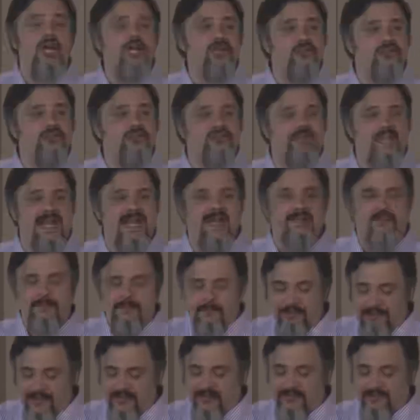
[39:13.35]
understand
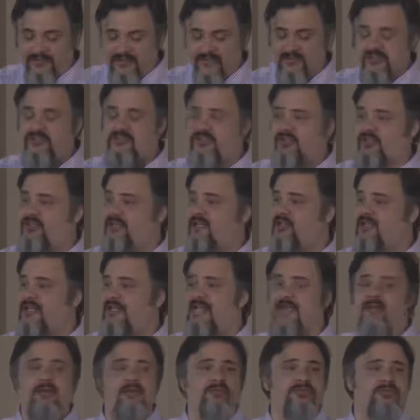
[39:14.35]
the built-in security
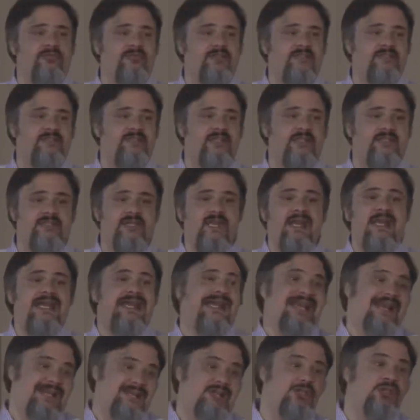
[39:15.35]
characteristics
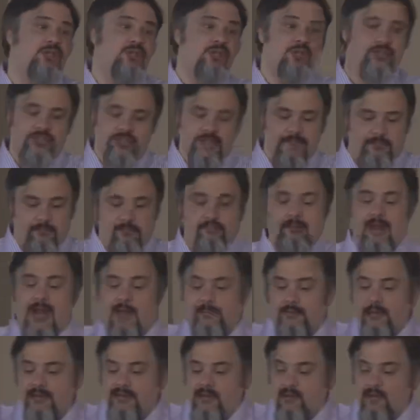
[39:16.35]
and to use them
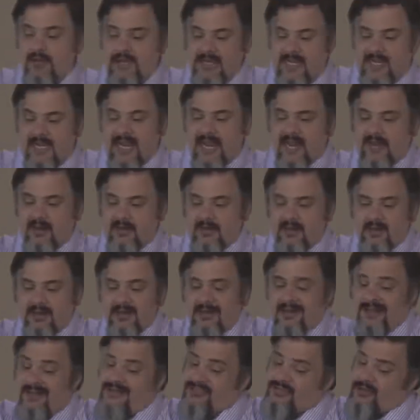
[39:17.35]
properly when you can.
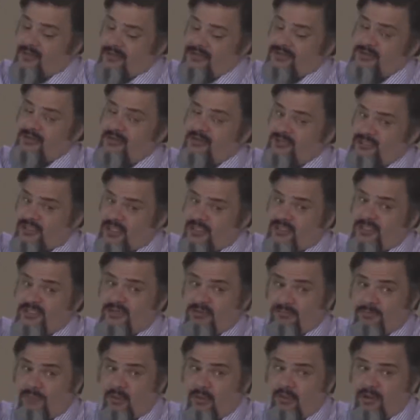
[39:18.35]
It's also just
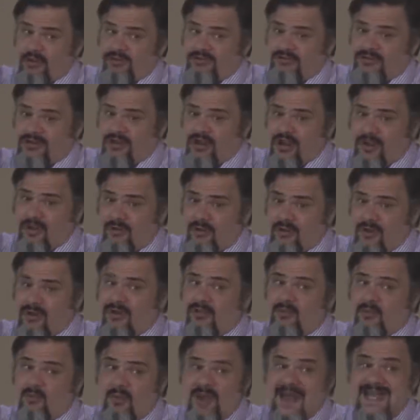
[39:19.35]
as important to know
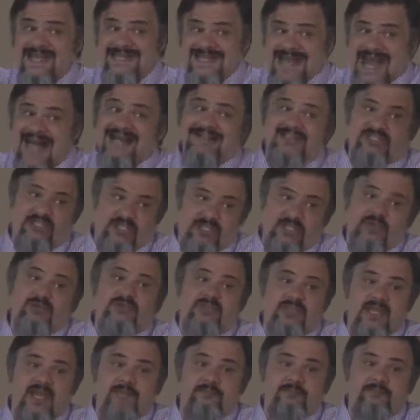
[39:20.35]
when not to
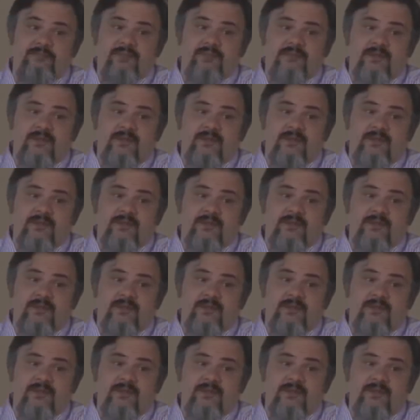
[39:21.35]
use them.